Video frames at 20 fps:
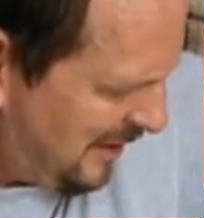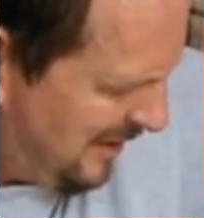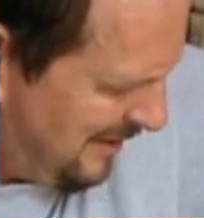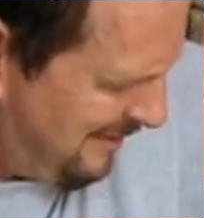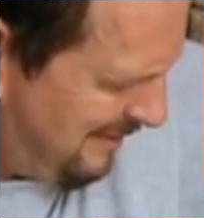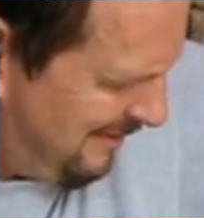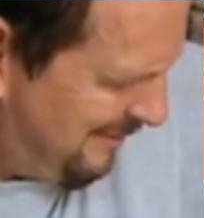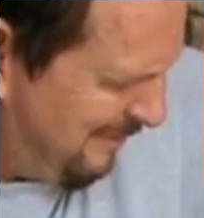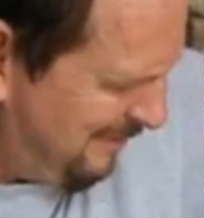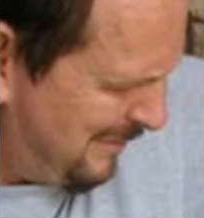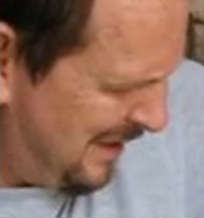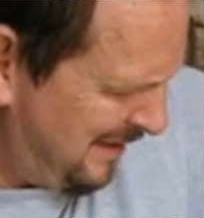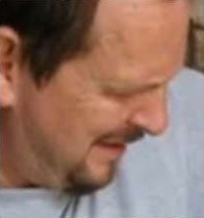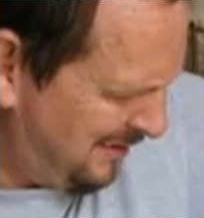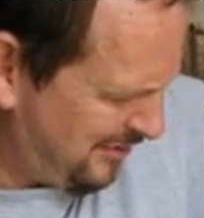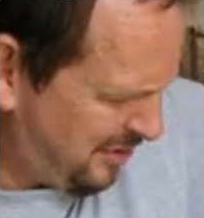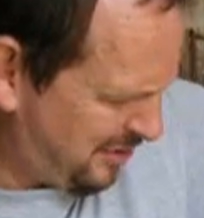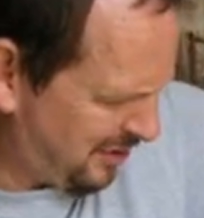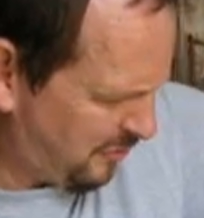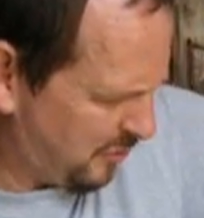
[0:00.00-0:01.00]
Well, my
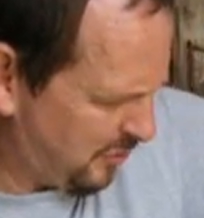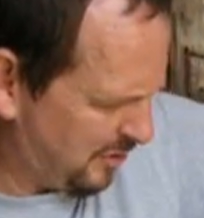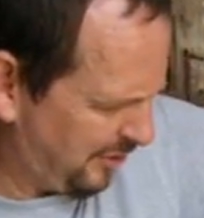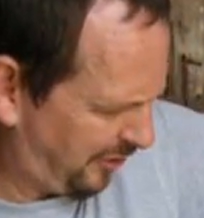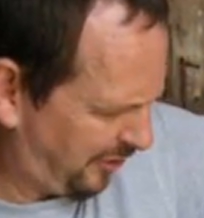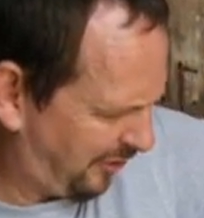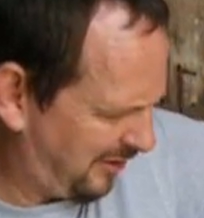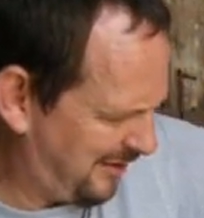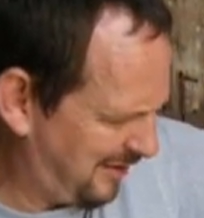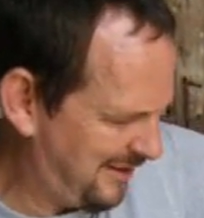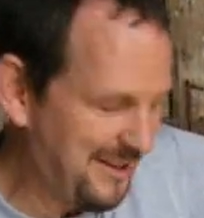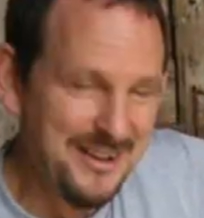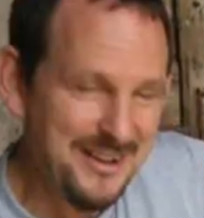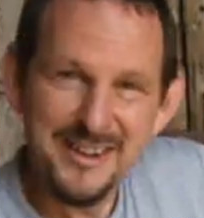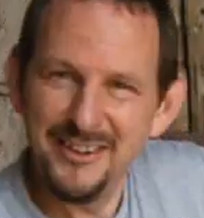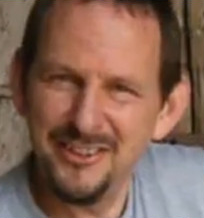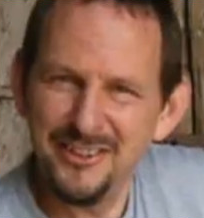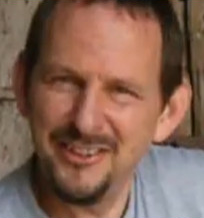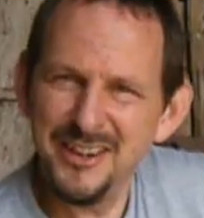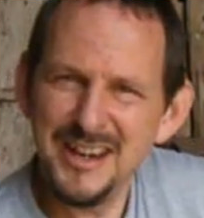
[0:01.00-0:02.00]
logic was,
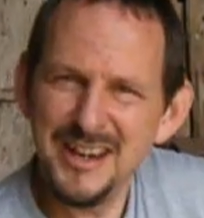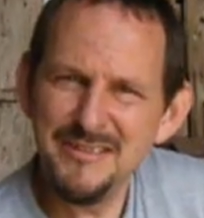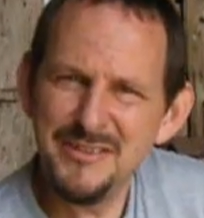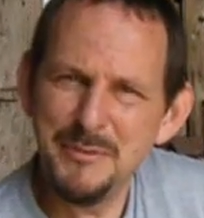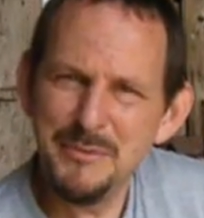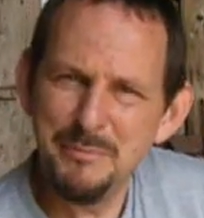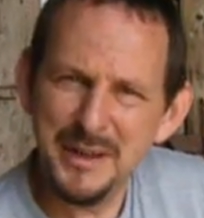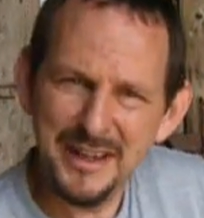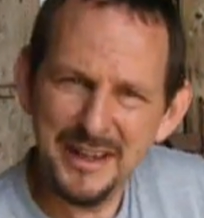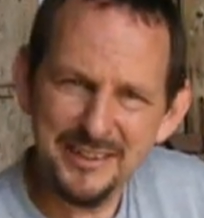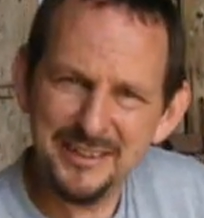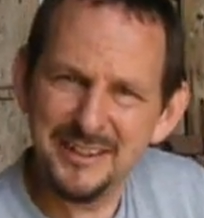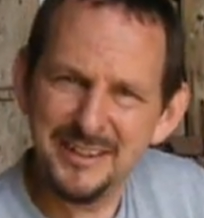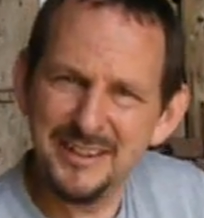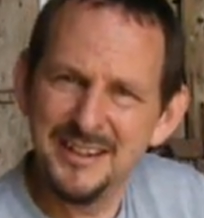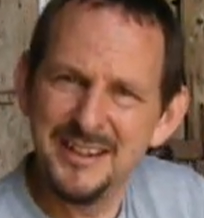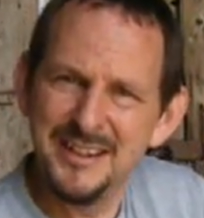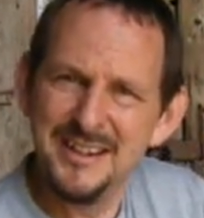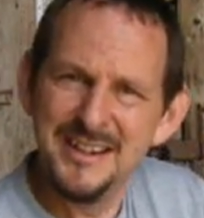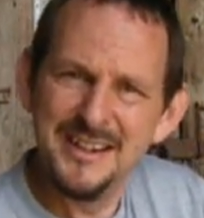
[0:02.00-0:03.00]
save the best
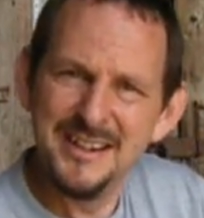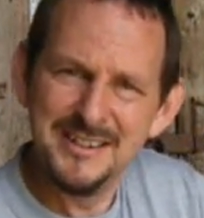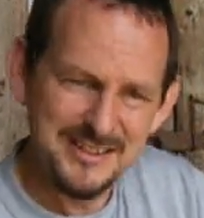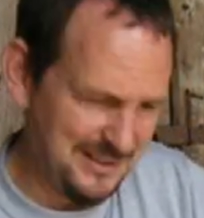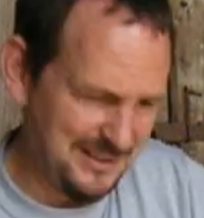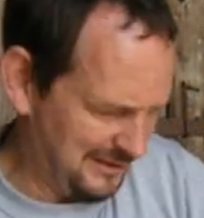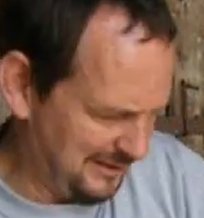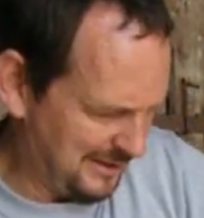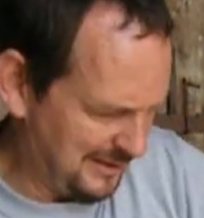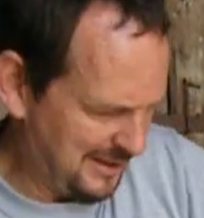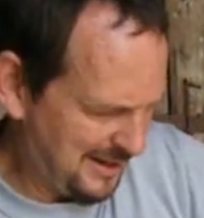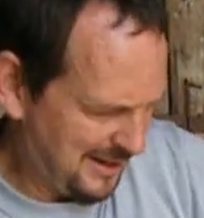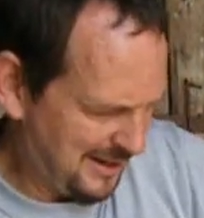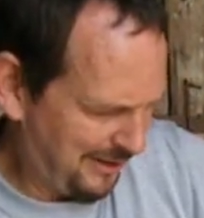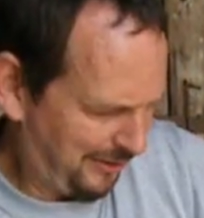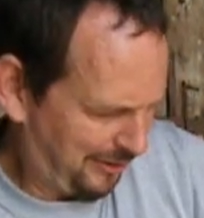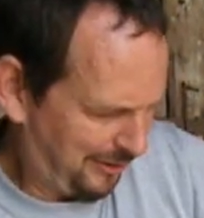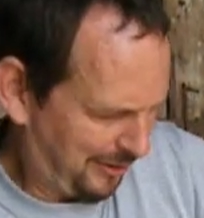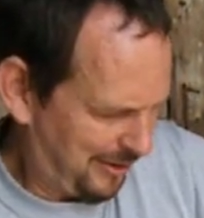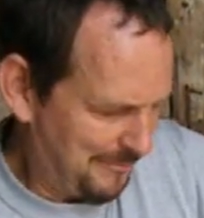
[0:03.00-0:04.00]
till
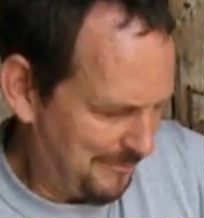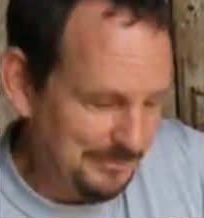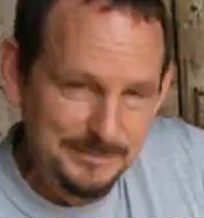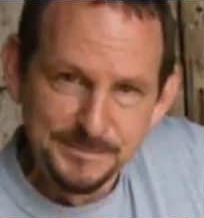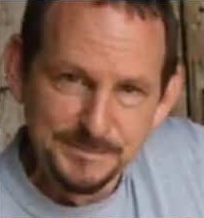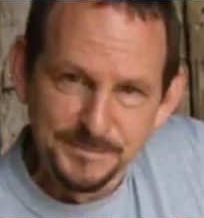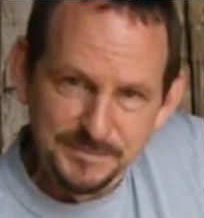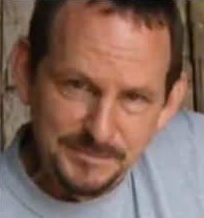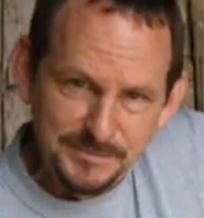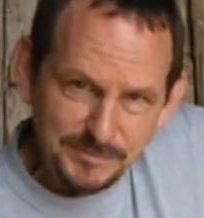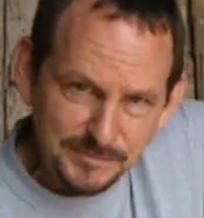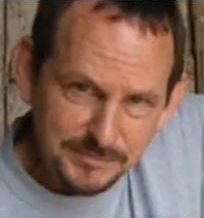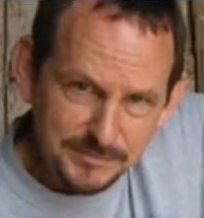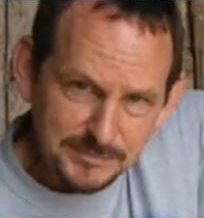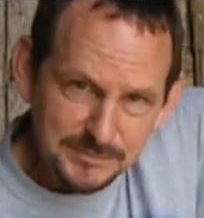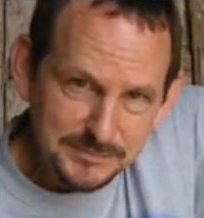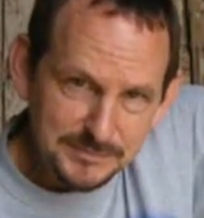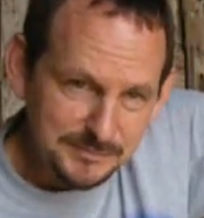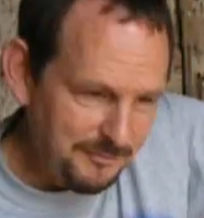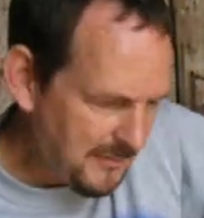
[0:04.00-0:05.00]
last.
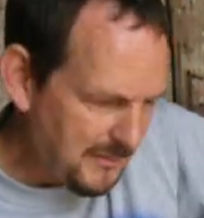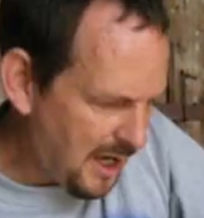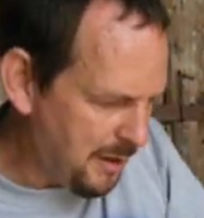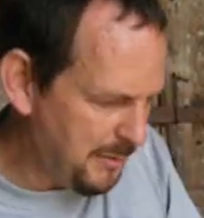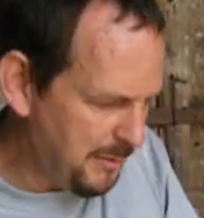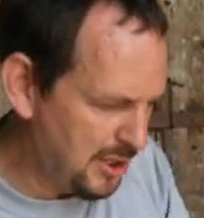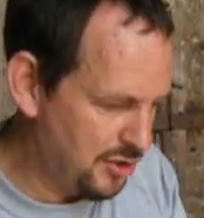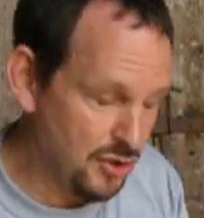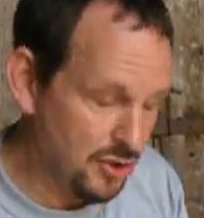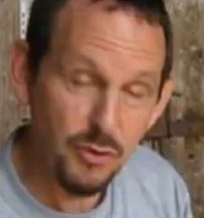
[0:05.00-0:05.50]
I'm